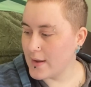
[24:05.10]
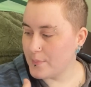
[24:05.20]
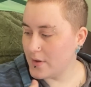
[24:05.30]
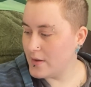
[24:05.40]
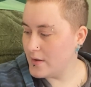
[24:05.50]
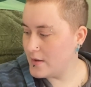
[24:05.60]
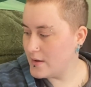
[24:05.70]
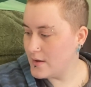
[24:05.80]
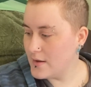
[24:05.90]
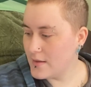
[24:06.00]
up
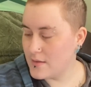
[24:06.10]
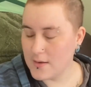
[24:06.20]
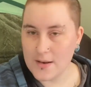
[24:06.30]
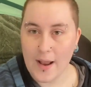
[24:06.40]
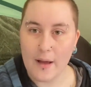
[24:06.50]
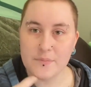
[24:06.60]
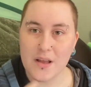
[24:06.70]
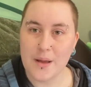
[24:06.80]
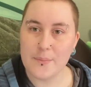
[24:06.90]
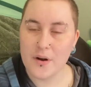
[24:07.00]
the nap
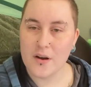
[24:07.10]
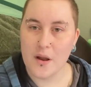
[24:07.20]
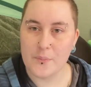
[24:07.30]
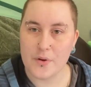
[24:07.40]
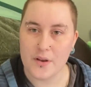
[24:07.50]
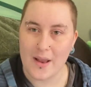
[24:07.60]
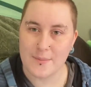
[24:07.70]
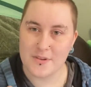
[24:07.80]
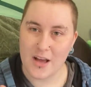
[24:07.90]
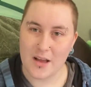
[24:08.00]
time part and put
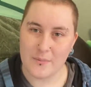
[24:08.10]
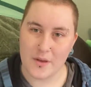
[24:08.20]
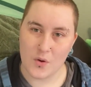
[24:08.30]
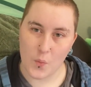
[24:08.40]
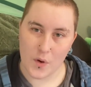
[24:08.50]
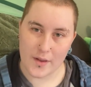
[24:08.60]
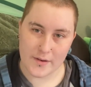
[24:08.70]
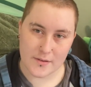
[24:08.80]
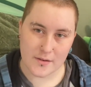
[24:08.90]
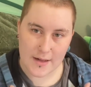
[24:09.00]
nap time in
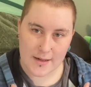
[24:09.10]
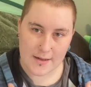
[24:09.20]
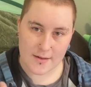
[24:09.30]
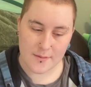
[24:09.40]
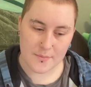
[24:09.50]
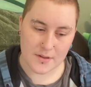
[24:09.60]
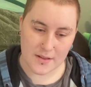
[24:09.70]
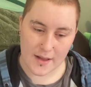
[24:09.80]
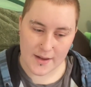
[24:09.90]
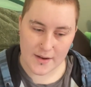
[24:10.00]
one
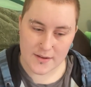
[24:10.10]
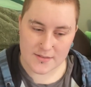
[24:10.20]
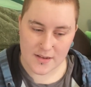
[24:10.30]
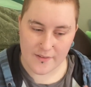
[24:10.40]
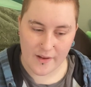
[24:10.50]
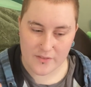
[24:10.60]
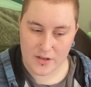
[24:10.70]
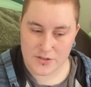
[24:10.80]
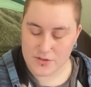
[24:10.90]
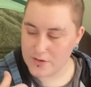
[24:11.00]
line instead of having it
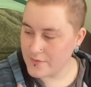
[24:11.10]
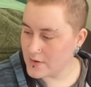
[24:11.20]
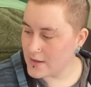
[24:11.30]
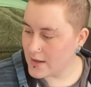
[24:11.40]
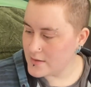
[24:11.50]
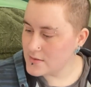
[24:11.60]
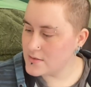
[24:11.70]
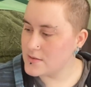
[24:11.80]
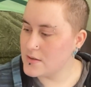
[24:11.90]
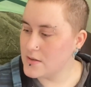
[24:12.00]
in two different
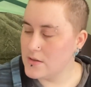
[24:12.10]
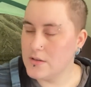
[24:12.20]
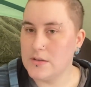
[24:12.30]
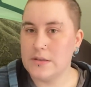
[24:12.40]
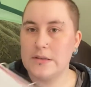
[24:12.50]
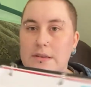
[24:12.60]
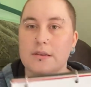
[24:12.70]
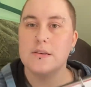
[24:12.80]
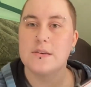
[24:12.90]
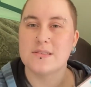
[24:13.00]
lines.
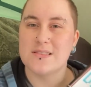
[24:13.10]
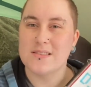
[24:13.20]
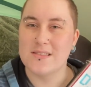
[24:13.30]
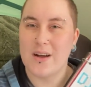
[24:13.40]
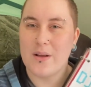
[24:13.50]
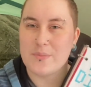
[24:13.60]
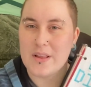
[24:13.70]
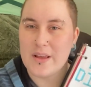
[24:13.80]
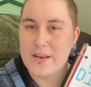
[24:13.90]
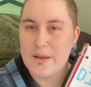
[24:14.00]
This is how I
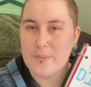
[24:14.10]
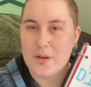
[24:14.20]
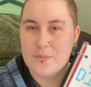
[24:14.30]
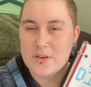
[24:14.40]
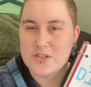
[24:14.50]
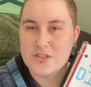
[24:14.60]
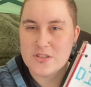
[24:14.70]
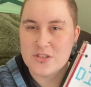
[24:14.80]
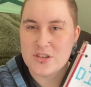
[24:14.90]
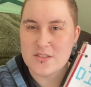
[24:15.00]
planned it, but I'm going to just
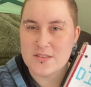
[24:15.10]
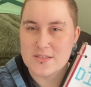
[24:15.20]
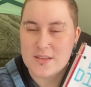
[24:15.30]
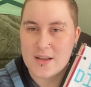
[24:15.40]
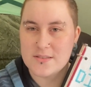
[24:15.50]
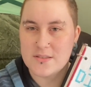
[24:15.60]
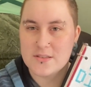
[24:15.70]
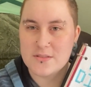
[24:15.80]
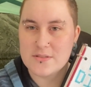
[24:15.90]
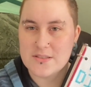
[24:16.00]
adjust the sizing
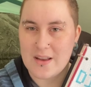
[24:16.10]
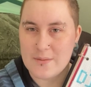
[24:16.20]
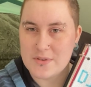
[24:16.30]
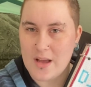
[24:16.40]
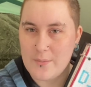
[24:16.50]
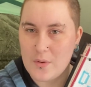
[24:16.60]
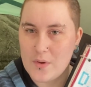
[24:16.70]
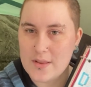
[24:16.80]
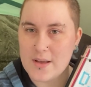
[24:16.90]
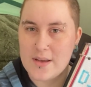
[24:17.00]
so it's nap time in
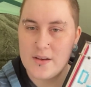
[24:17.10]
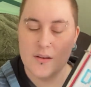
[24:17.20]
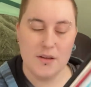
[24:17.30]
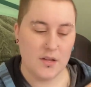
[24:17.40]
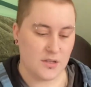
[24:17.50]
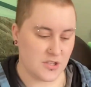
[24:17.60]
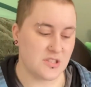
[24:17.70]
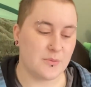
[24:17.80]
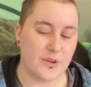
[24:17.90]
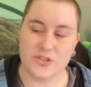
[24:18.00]
one line
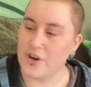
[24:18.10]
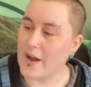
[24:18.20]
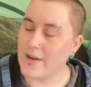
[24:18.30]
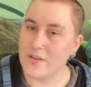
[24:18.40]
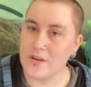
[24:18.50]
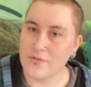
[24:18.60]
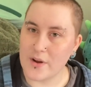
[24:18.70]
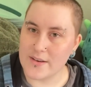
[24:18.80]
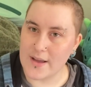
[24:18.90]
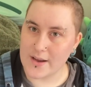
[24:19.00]
just to make sure I have enough
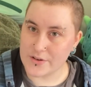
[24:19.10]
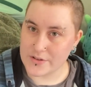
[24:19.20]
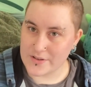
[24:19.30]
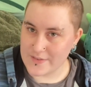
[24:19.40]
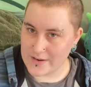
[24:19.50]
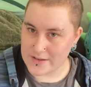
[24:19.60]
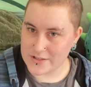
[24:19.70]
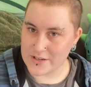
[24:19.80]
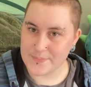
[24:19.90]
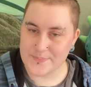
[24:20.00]
red to actually
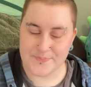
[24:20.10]
finish it.